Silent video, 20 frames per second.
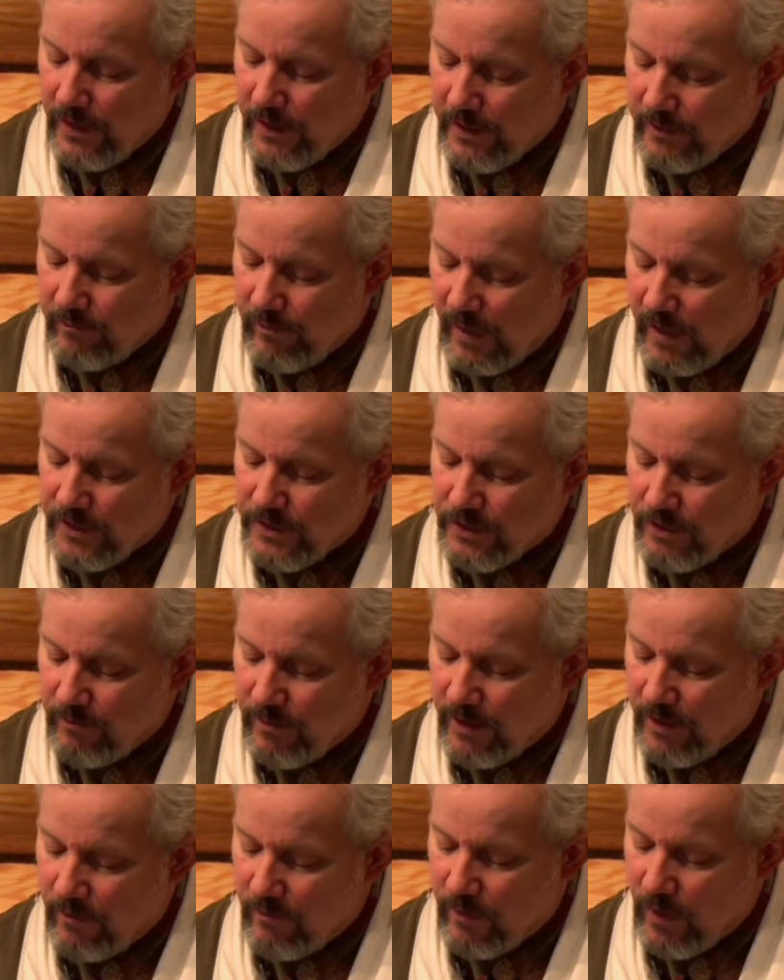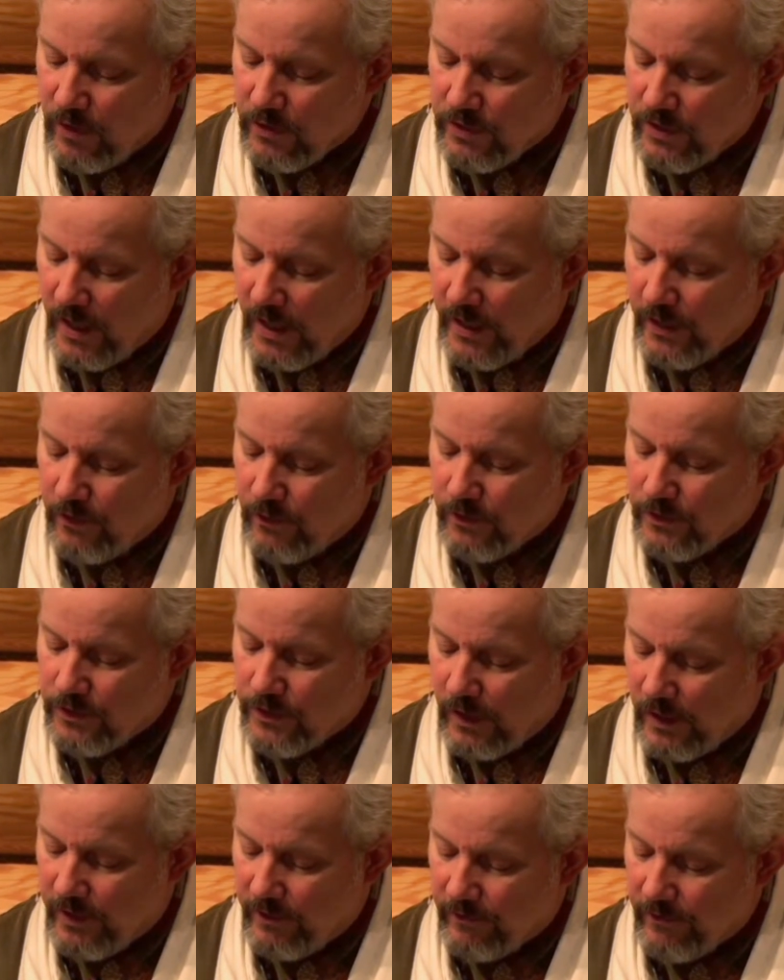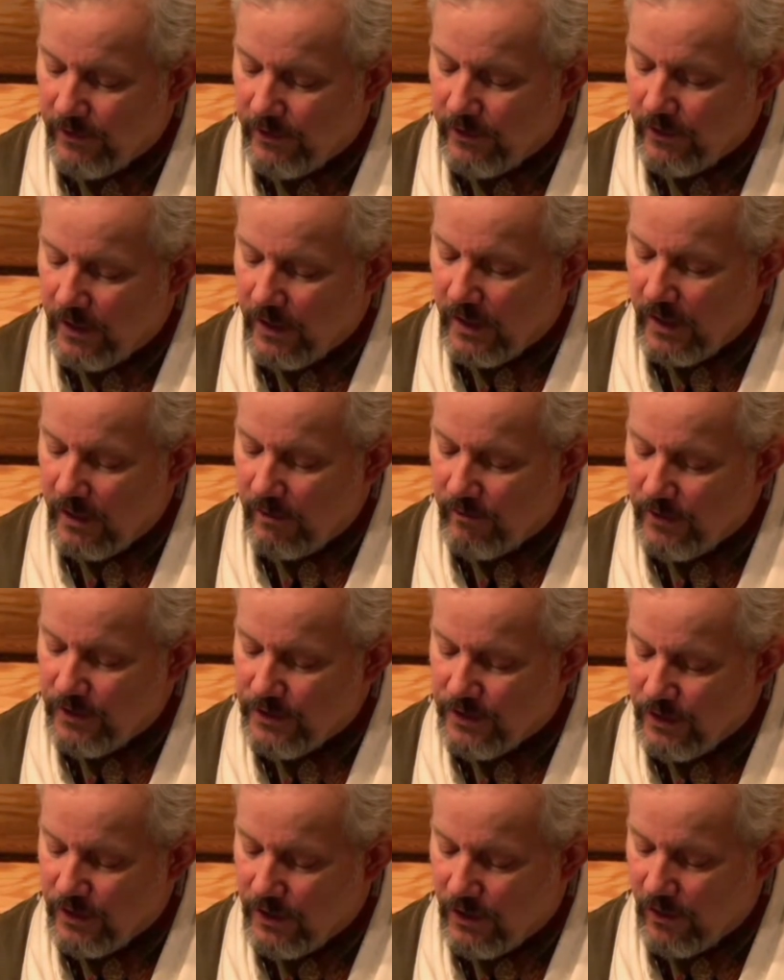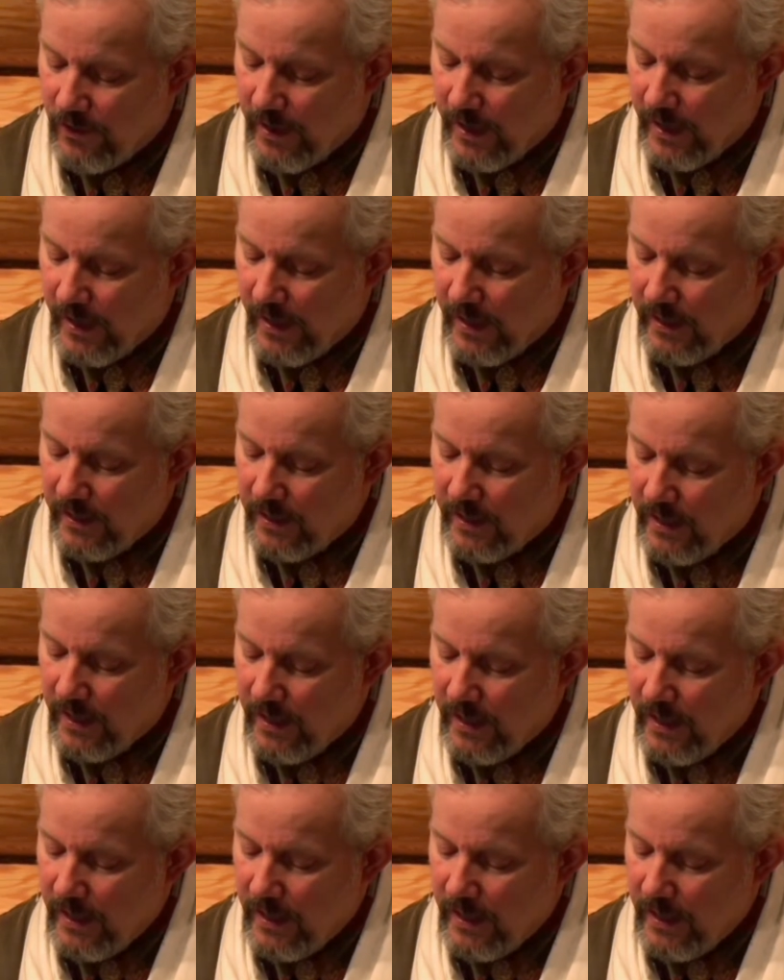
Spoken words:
and blessed be the Most High who has delivered the enemies into your hand.